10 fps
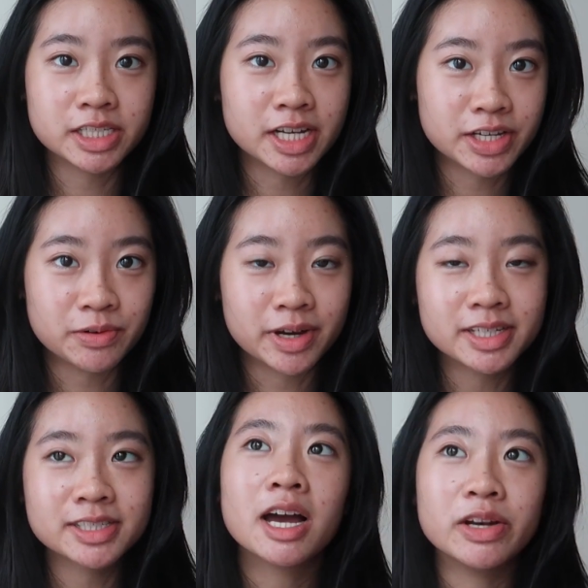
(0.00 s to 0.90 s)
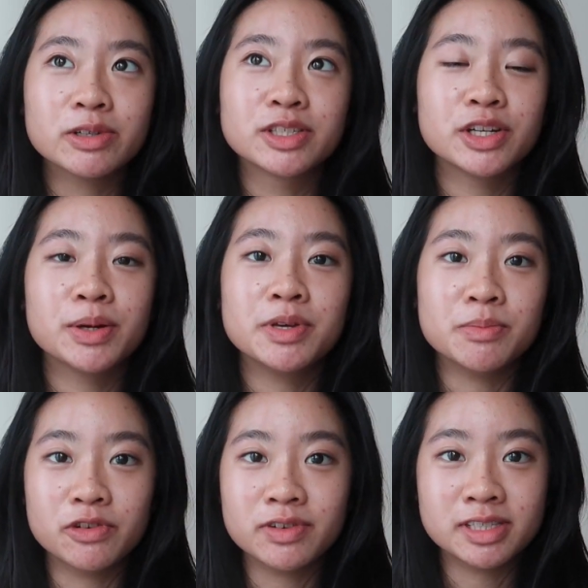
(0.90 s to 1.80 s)
in NUS. I know it's going to be
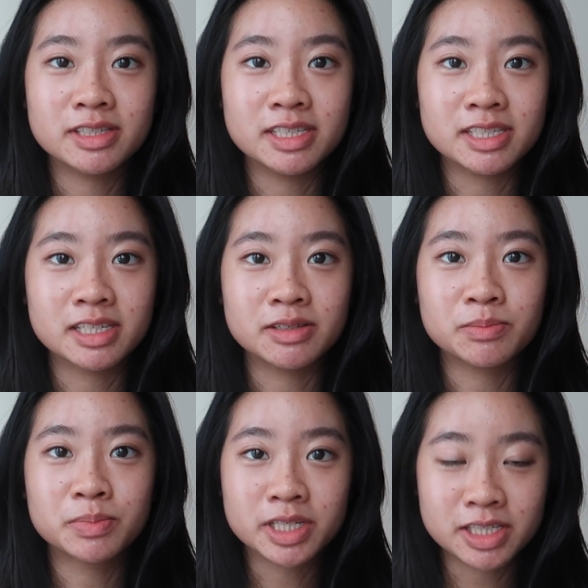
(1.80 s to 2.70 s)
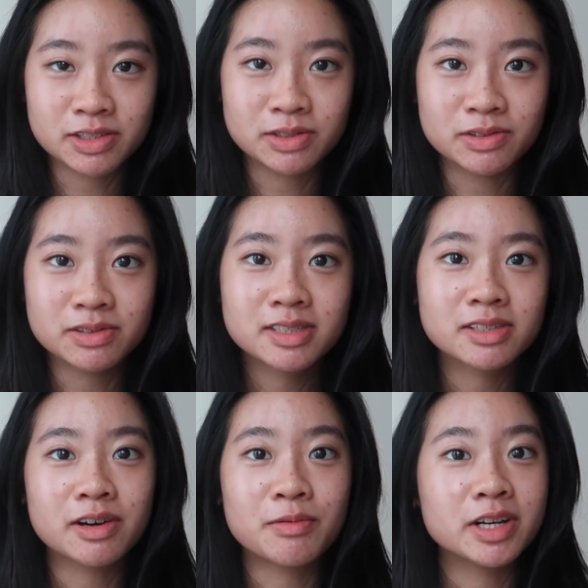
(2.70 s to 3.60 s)
move-in season pretty soon,
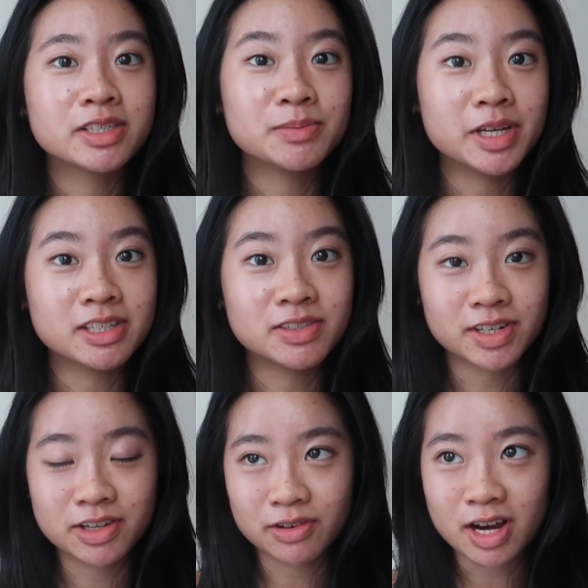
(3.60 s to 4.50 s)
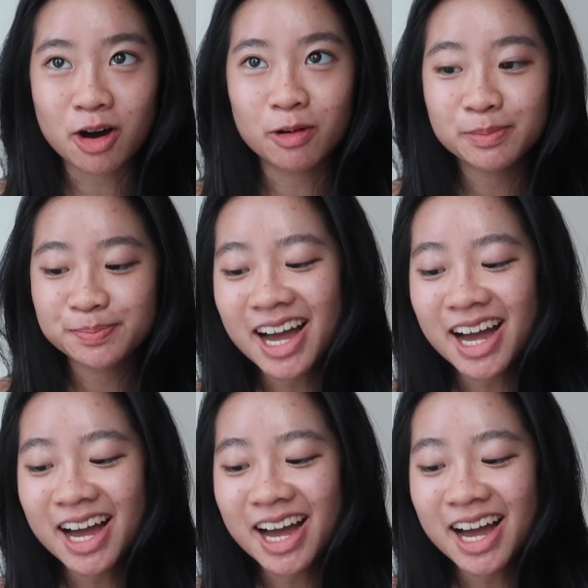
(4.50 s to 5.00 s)
so I wanted to make this video now.